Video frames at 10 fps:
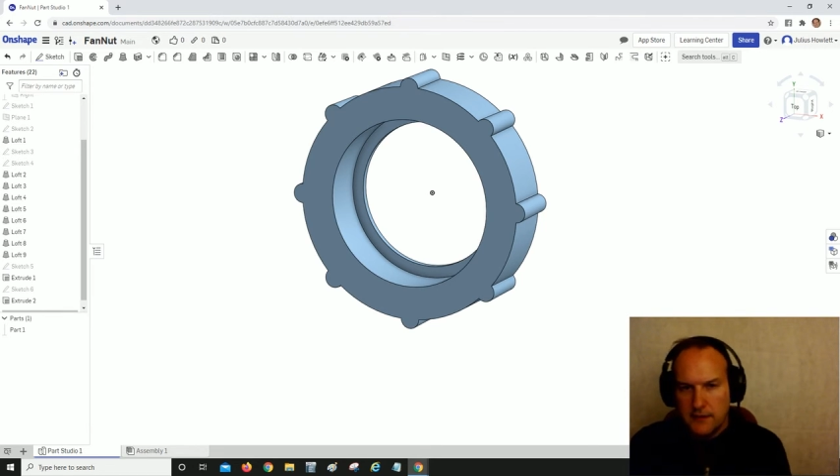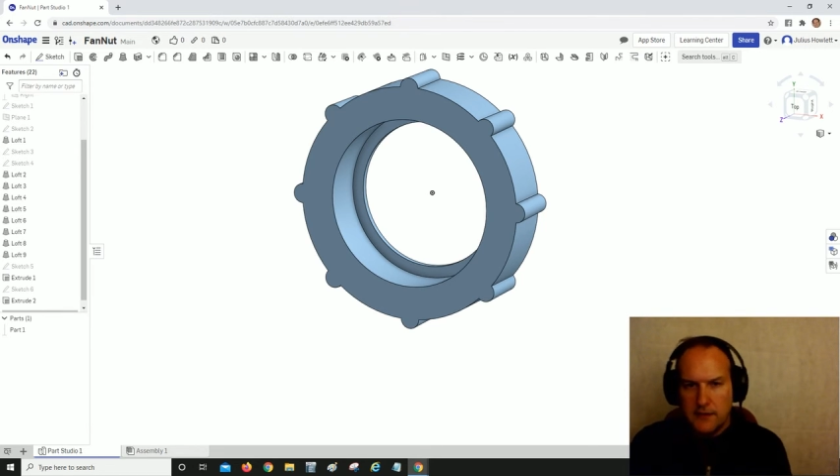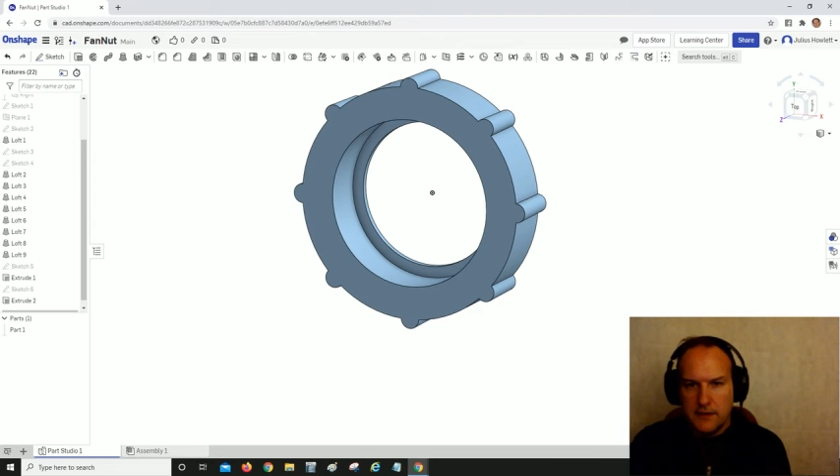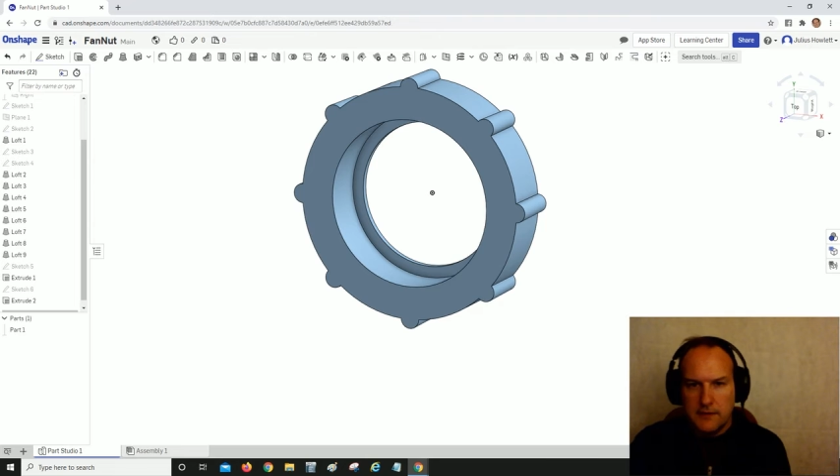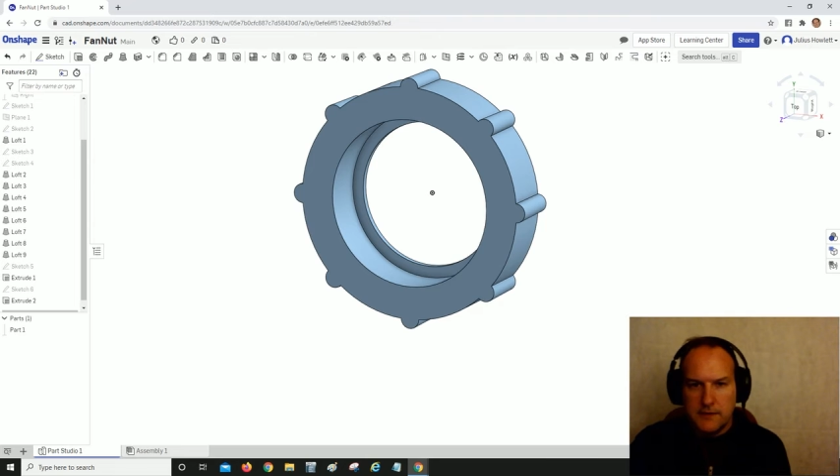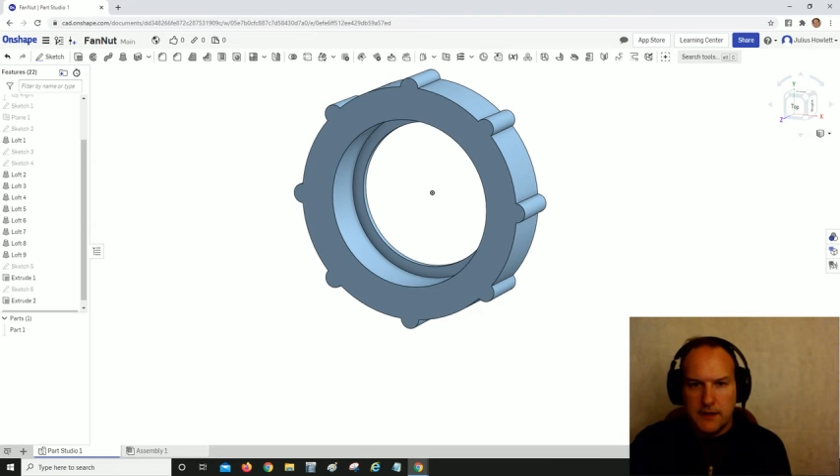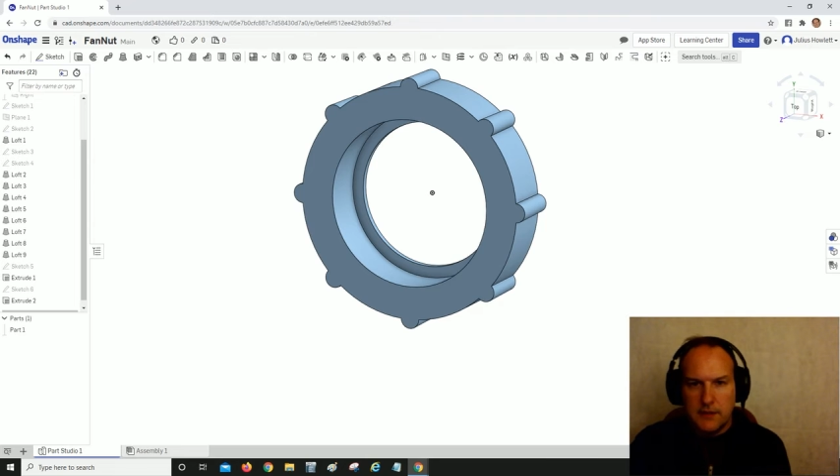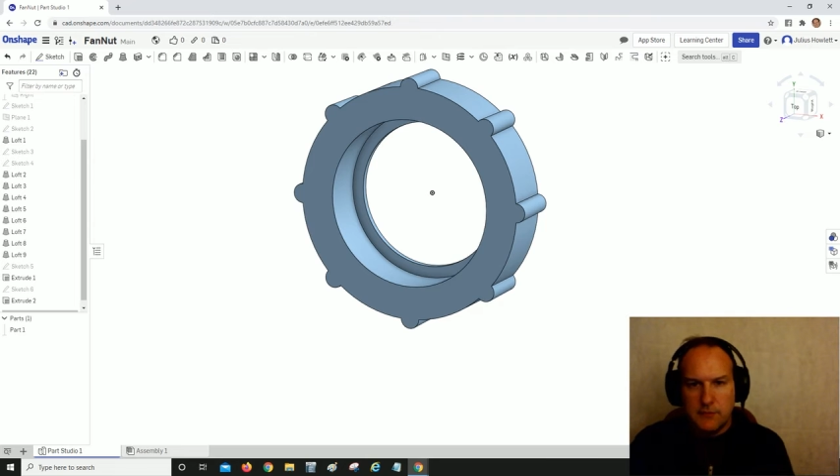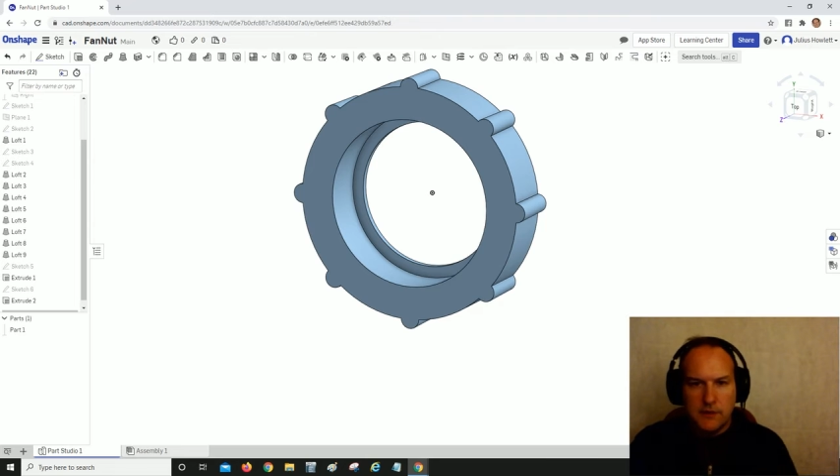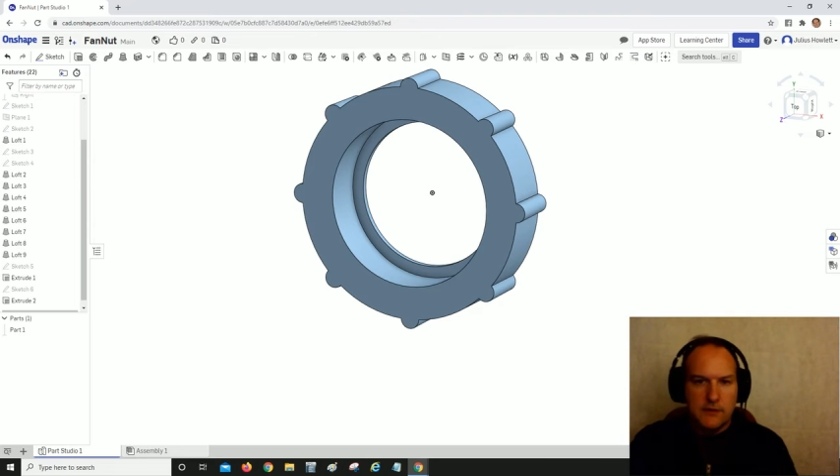And today
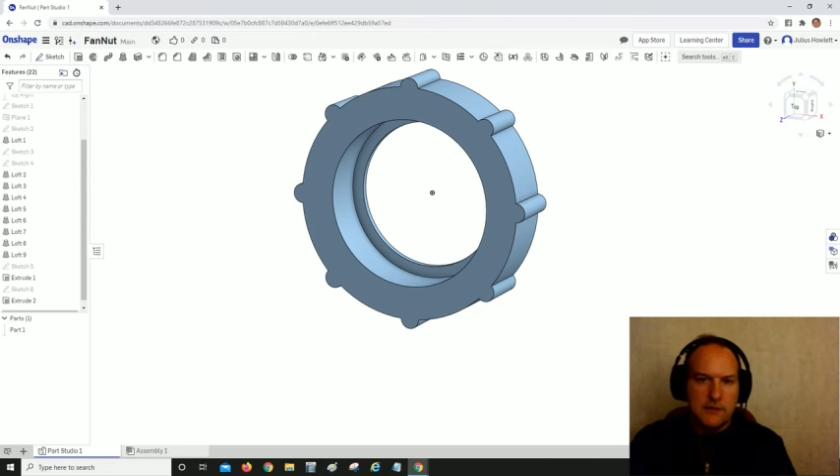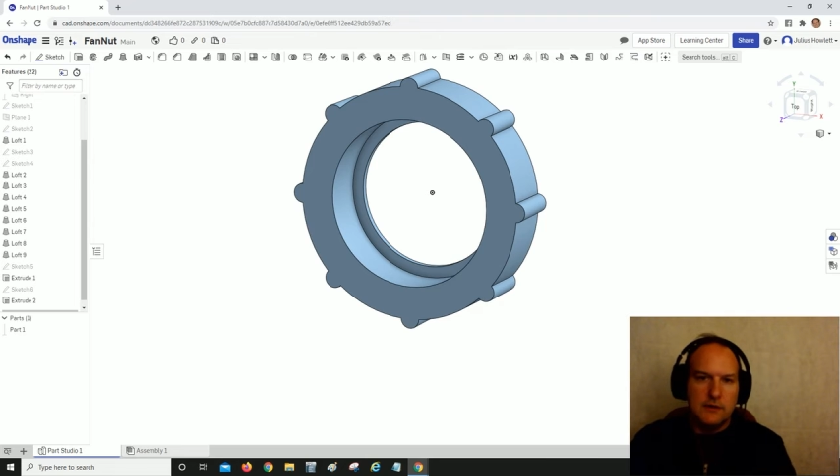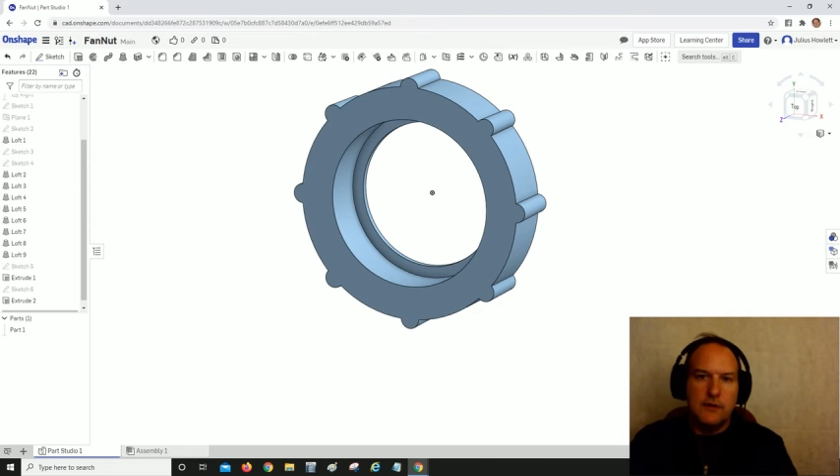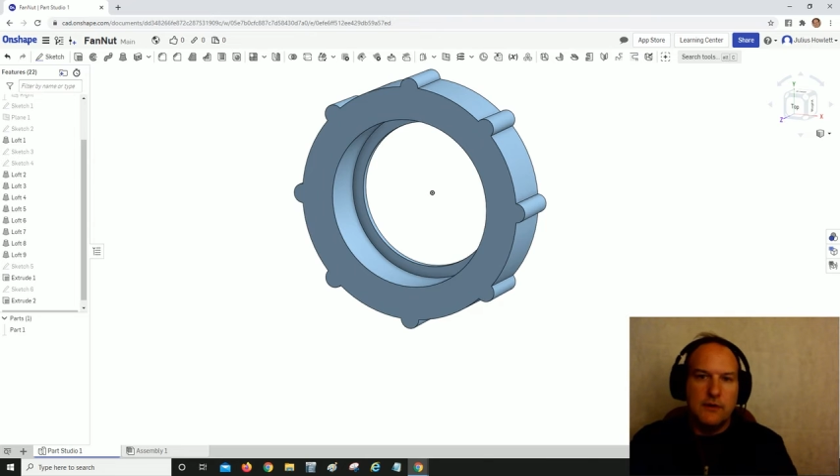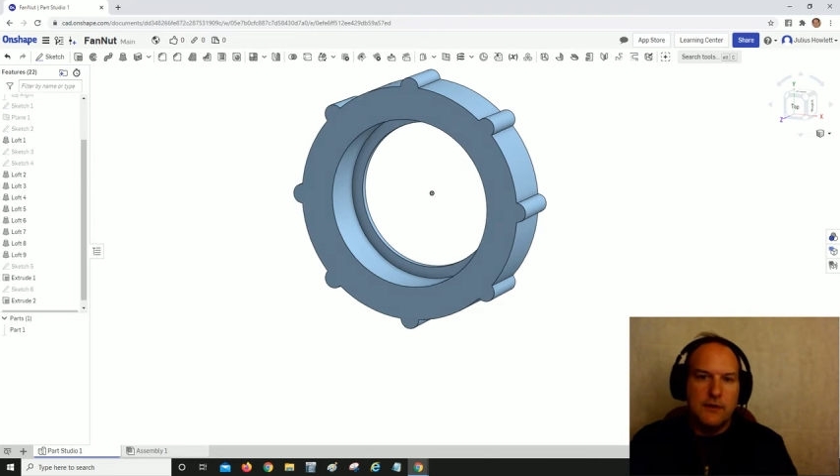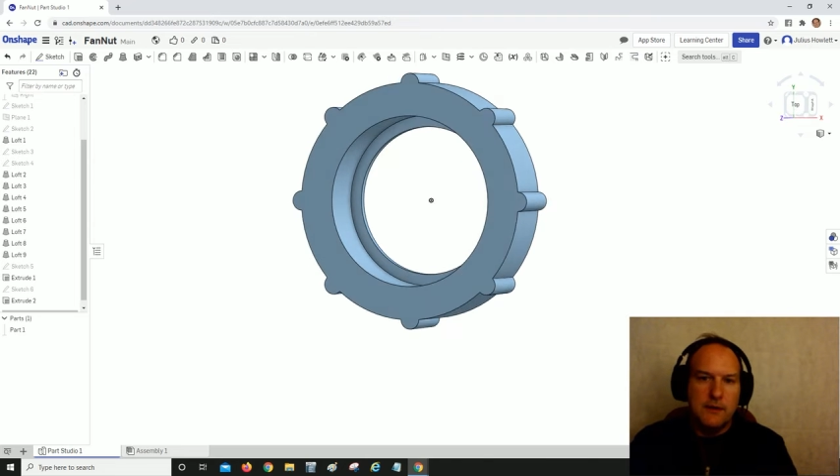we're going to learn